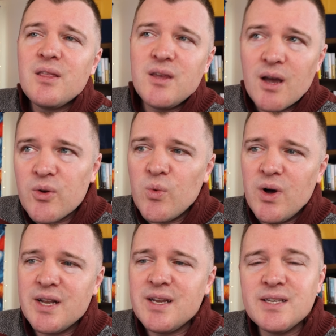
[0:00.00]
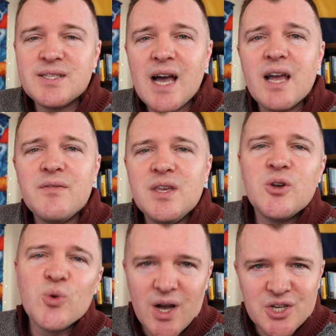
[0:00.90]
The other one is IV
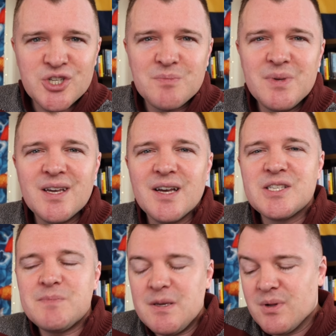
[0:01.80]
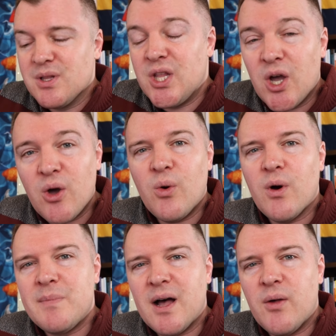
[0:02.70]
crush. Because people know
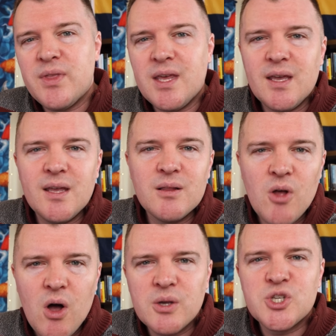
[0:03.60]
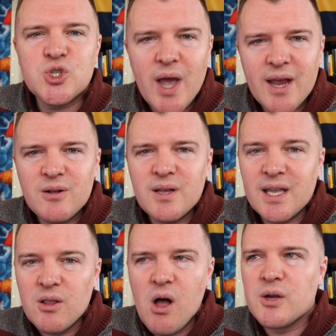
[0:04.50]
about the long straddle
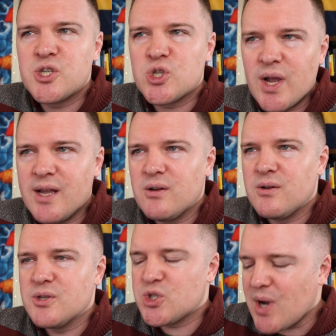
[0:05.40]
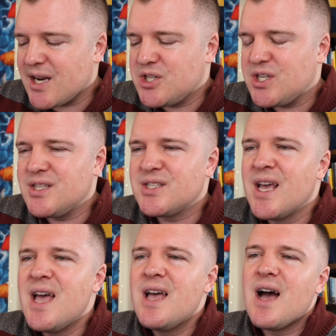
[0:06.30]
and long strangle strategies,
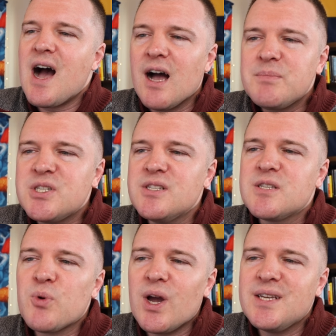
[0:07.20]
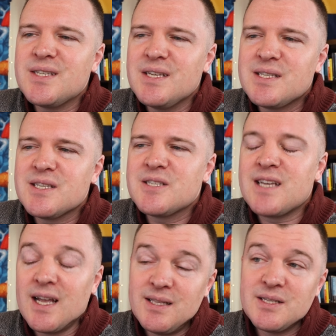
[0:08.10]
options prices
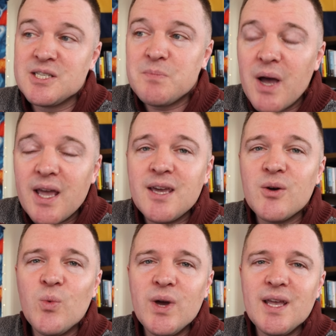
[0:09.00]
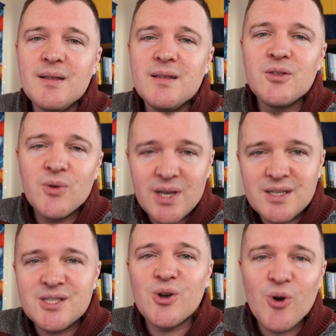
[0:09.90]
tend to spike when there
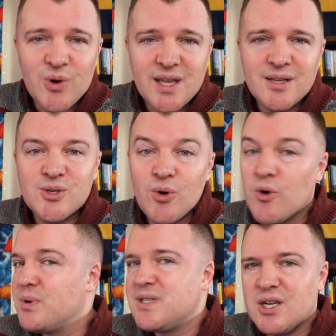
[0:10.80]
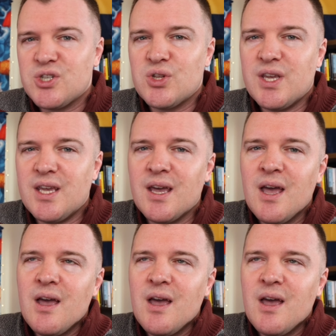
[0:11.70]
is earnings or potentially